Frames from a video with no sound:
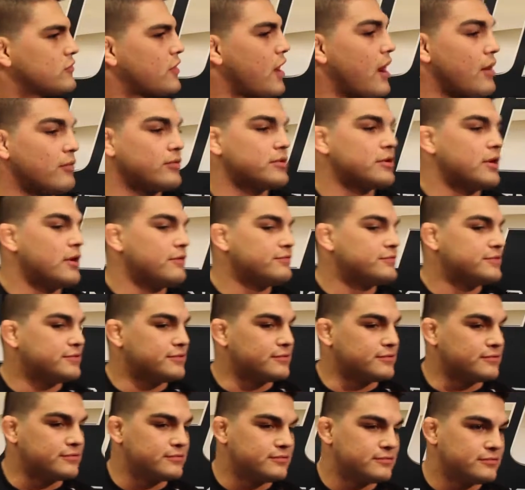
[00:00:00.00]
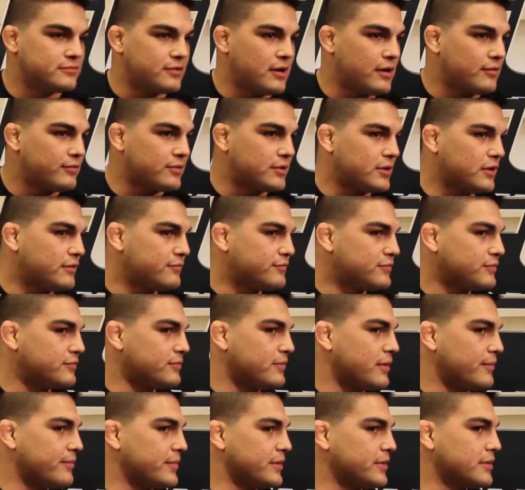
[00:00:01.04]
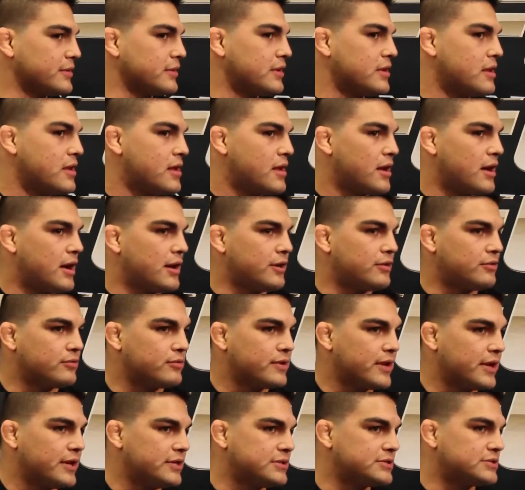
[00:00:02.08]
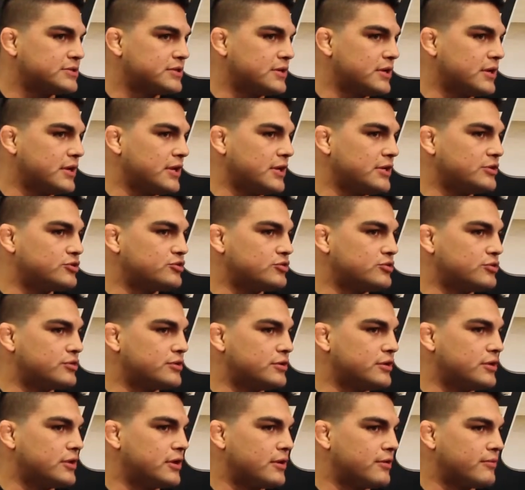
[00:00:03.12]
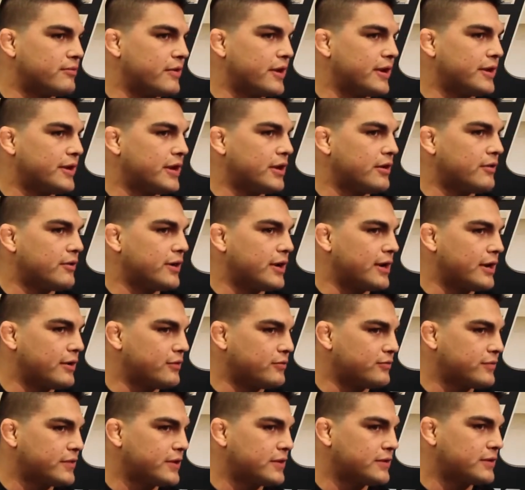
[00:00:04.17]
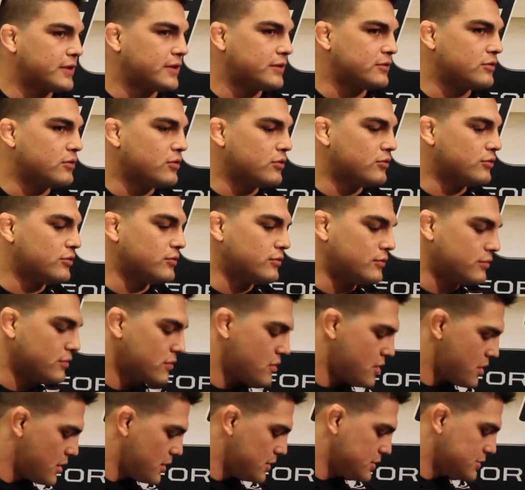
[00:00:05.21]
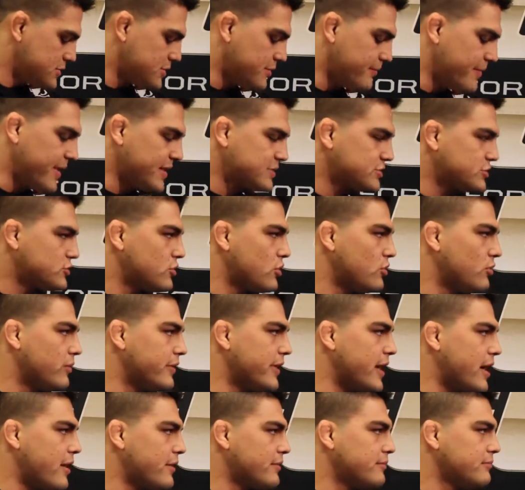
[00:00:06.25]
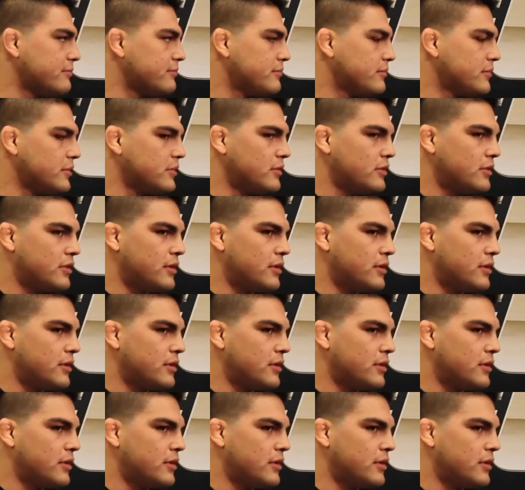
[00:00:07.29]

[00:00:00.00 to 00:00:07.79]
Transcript: I would love to. I would love to. I mean, I know Kane's injured right now, and I don't think they'd go to Mexico without him. Yeah.